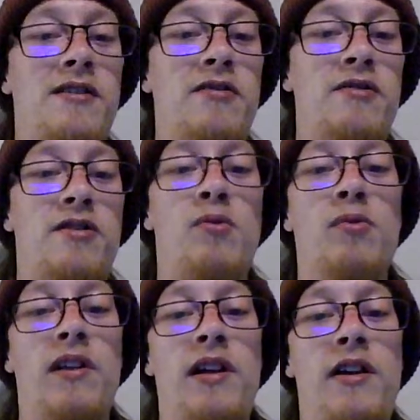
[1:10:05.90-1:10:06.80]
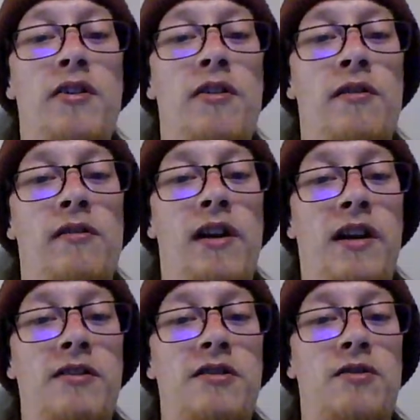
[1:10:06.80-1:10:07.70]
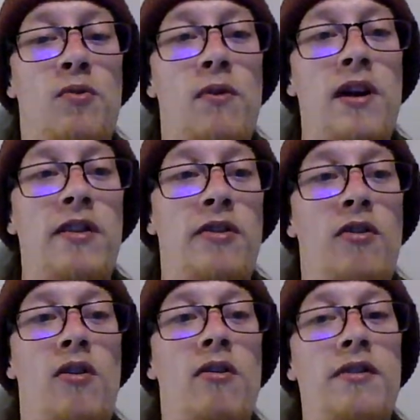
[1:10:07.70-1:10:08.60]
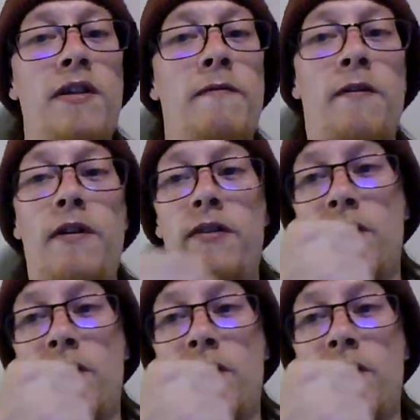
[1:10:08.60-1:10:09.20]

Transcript: there's no linear like story. They're all different.